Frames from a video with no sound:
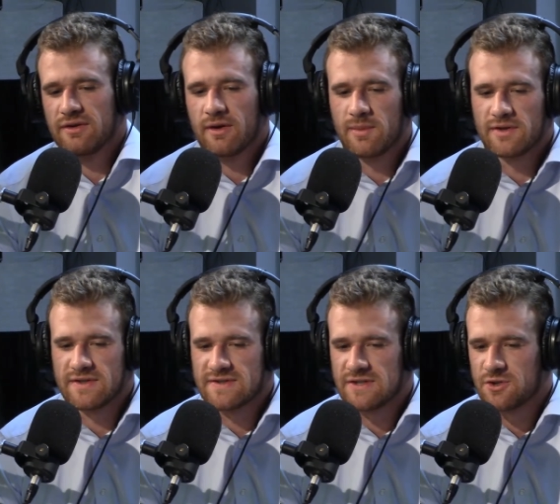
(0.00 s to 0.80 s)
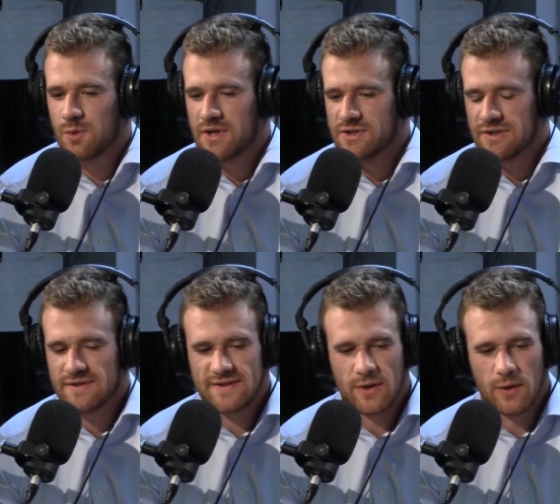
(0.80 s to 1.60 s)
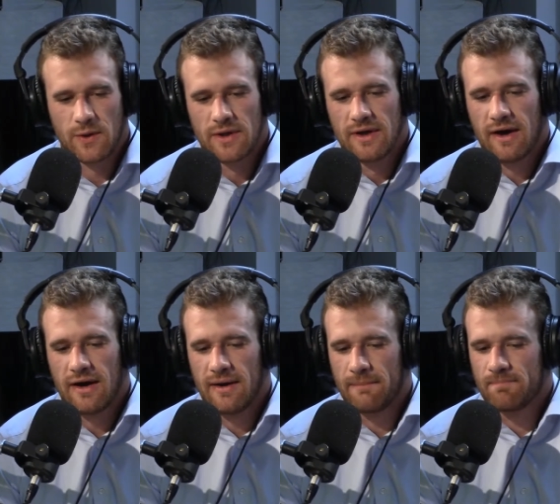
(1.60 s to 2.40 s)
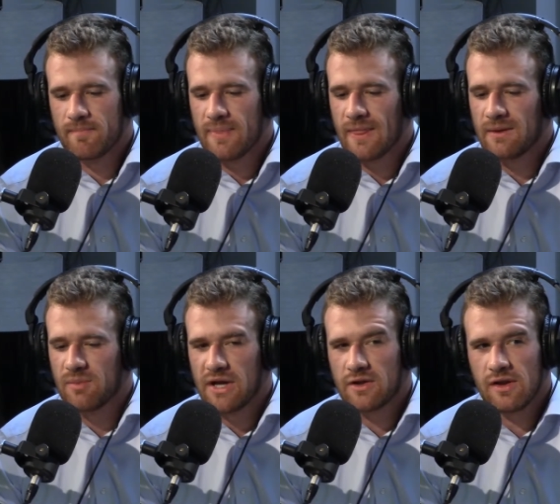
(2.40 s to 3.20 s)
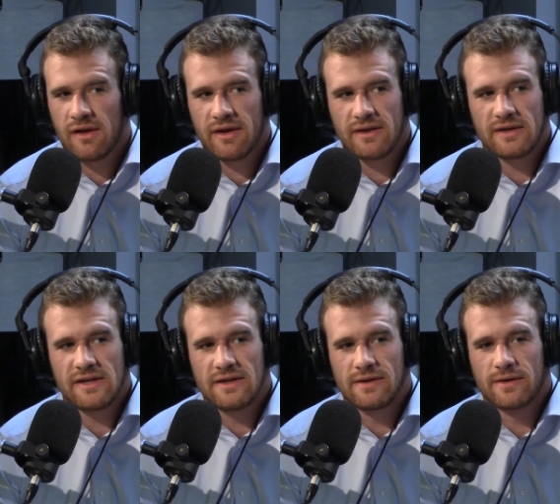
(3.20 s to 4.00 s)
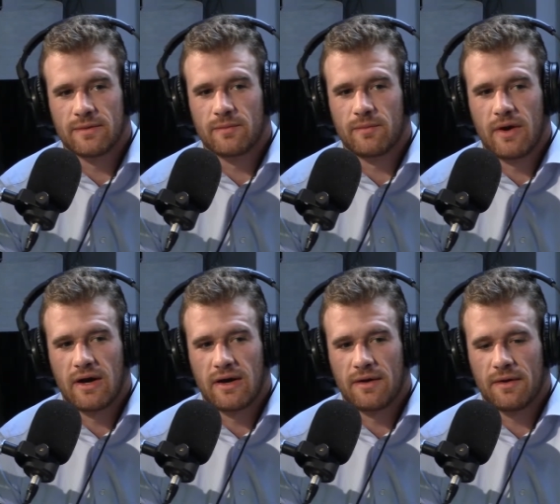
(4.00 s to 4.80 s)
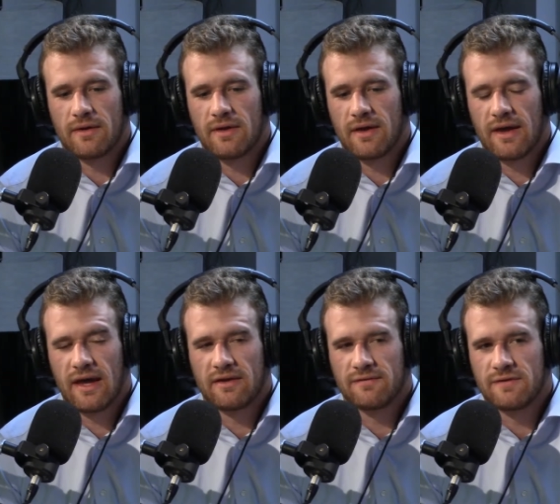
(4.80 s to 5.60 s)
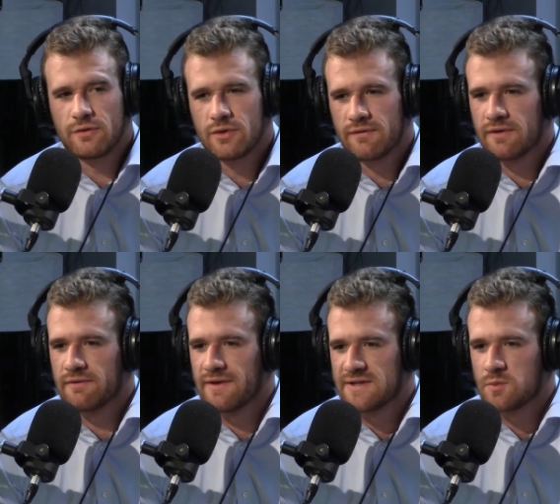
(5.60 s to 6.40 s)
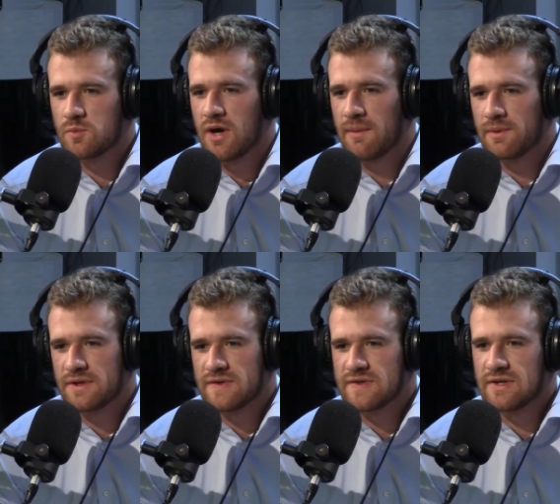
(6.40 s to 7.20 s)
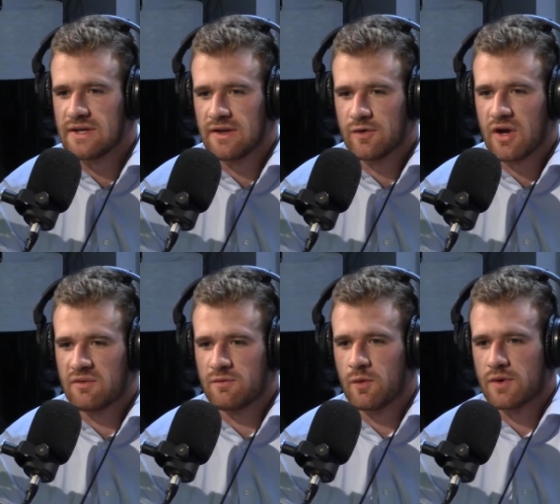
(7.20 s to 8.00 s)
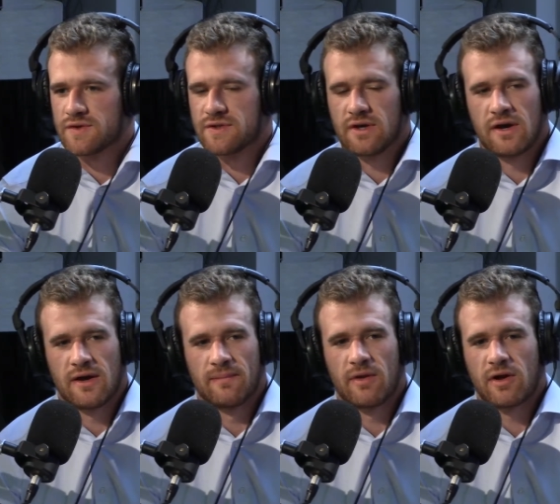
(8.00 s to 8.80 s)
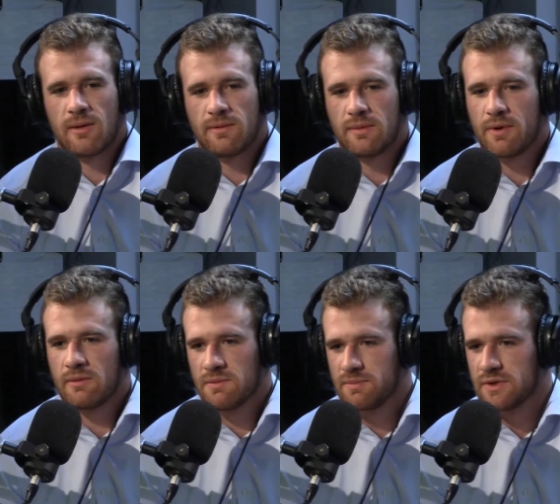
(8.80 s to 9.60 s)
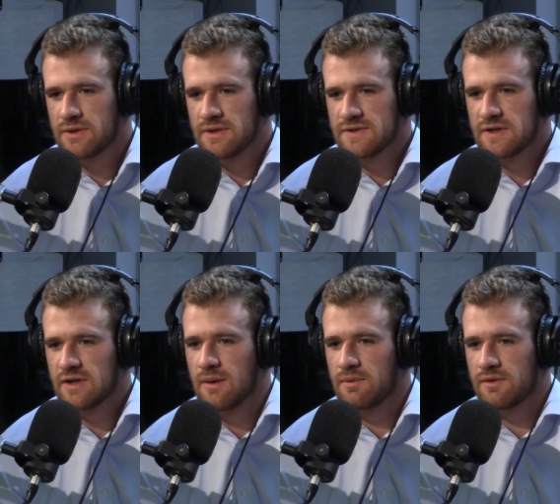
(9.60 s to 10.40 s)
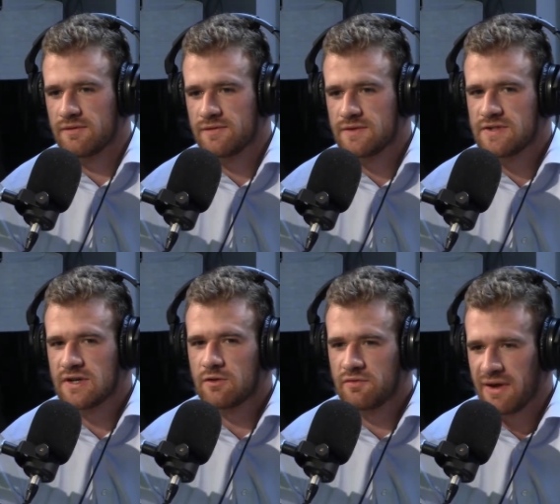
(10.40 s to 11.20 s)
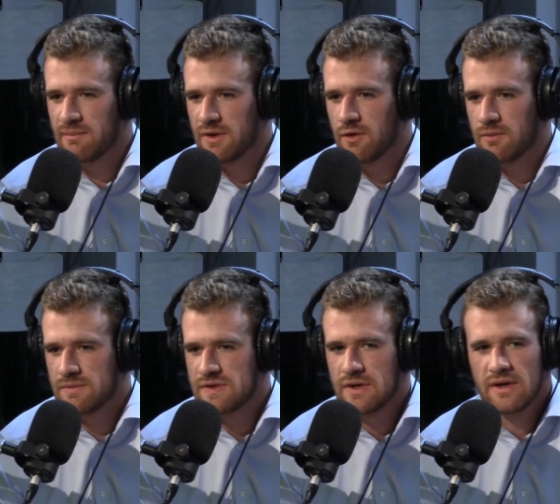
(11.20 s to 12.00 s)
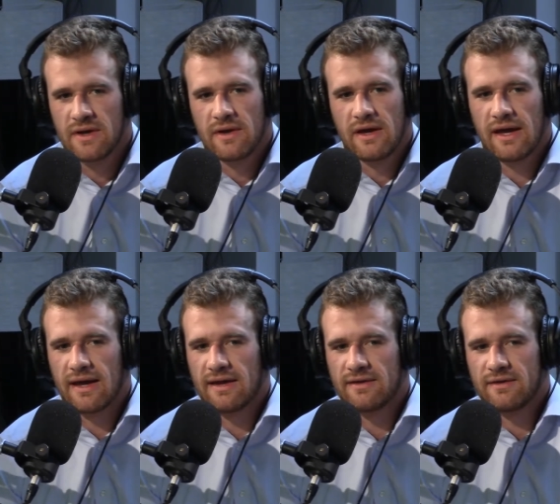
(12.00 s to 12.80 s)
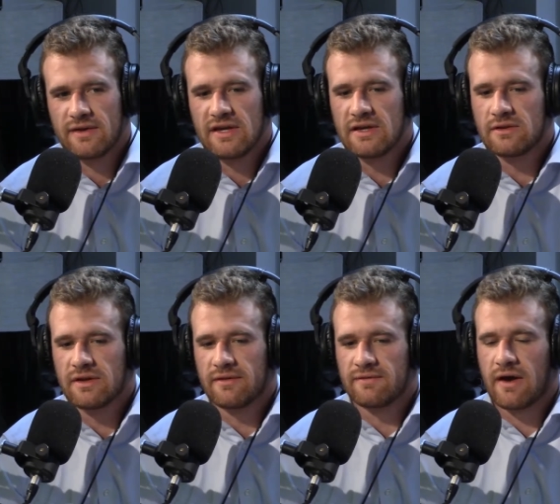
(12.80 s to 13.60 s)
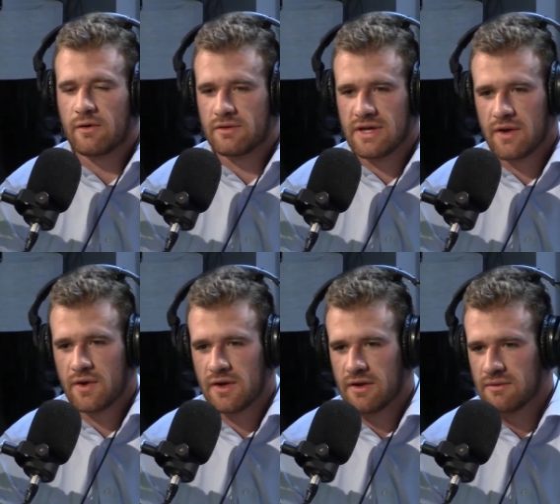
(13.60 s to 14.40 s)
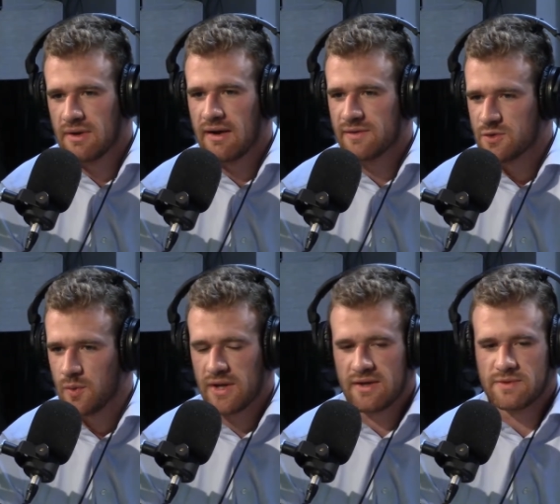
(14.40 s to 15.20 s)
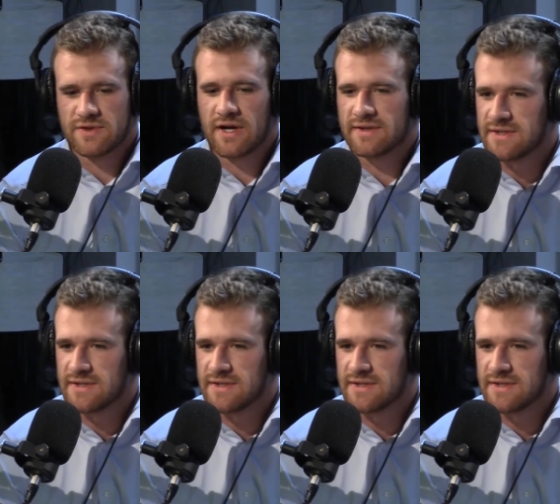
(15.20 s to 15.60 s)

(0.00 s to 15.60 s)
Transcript: about this situation. So um, my client, he uh, had a few different investment properties in Grand Forks, um, a couple apartment buildings and a couple of single family homes. And he lived out of the area, hours away. He was constantly